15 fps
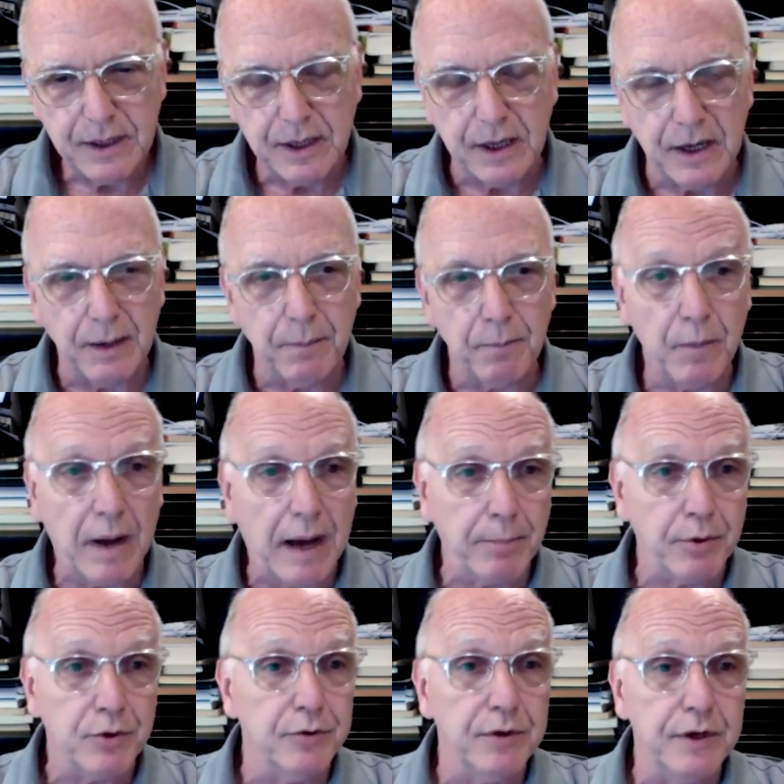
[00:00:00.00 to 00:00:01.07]

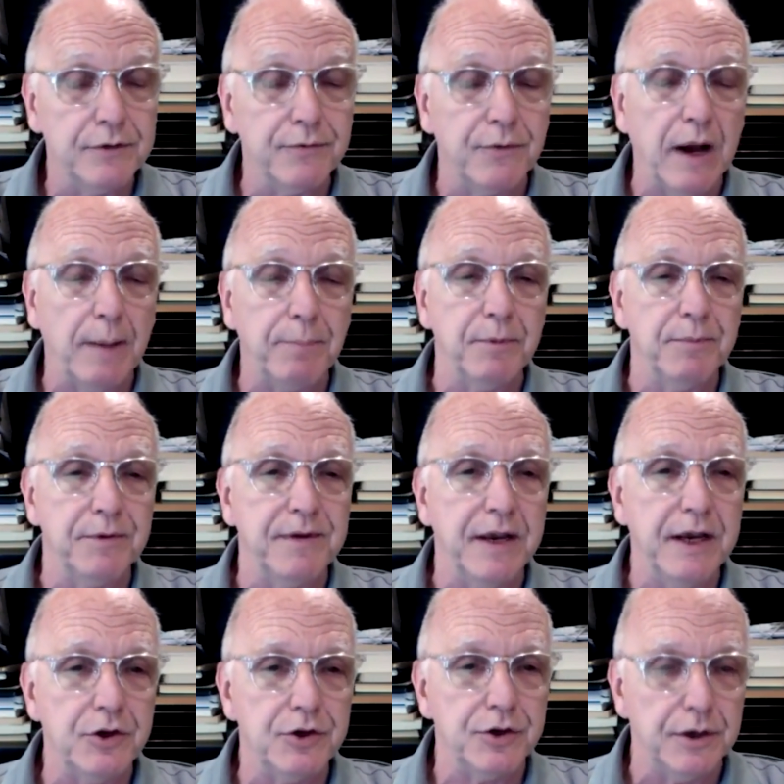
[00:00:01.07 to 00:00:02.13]
opportunities for
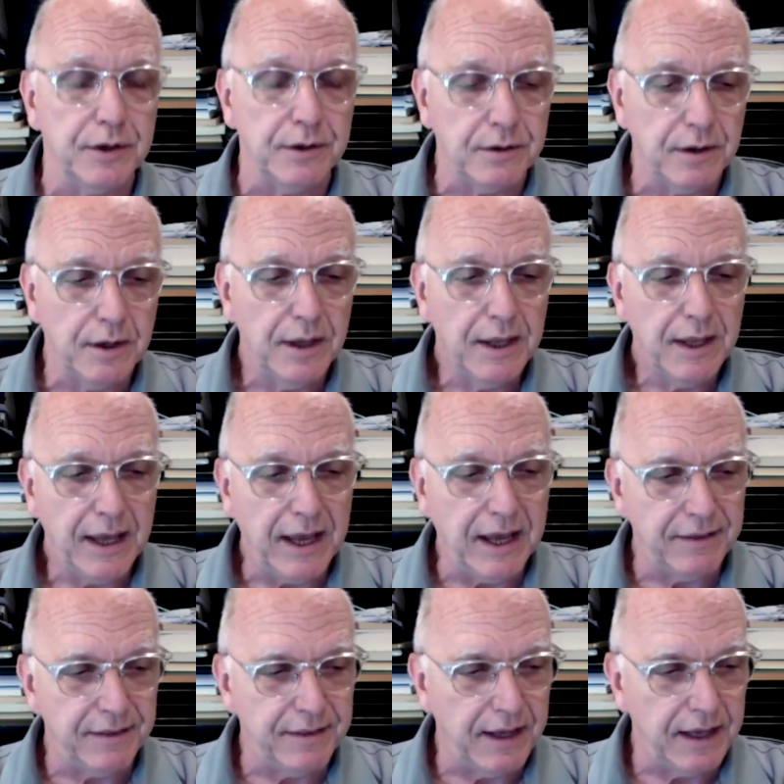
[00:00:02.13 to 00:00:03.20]
optimization,
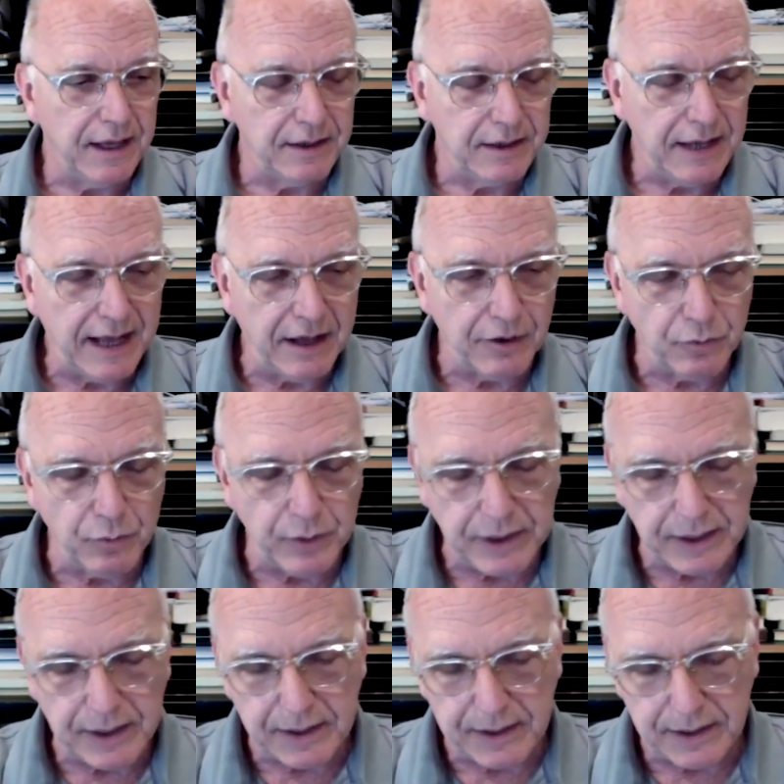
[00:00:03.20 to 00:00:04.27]
and then how do
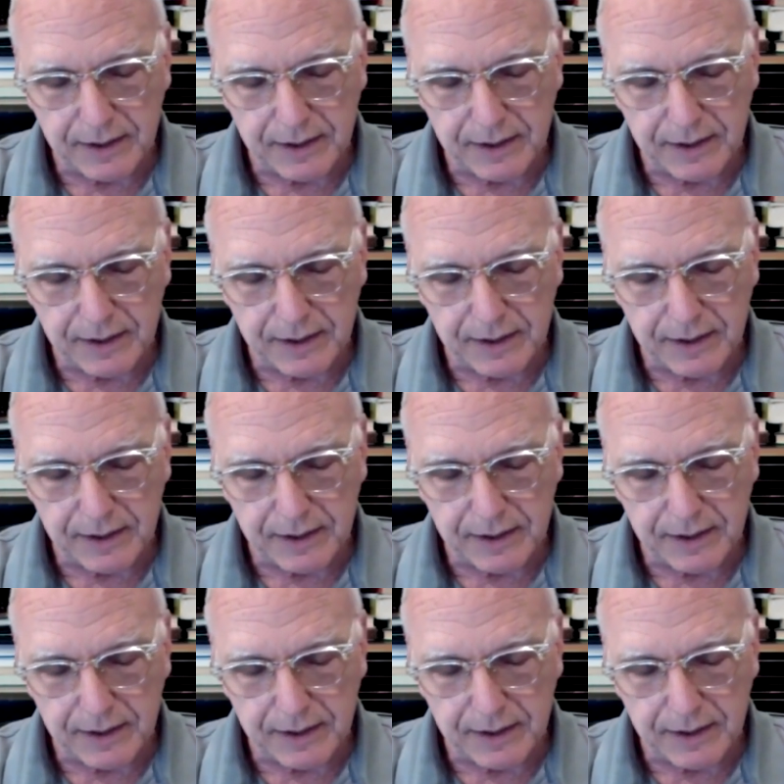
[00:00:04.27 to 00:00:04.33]
we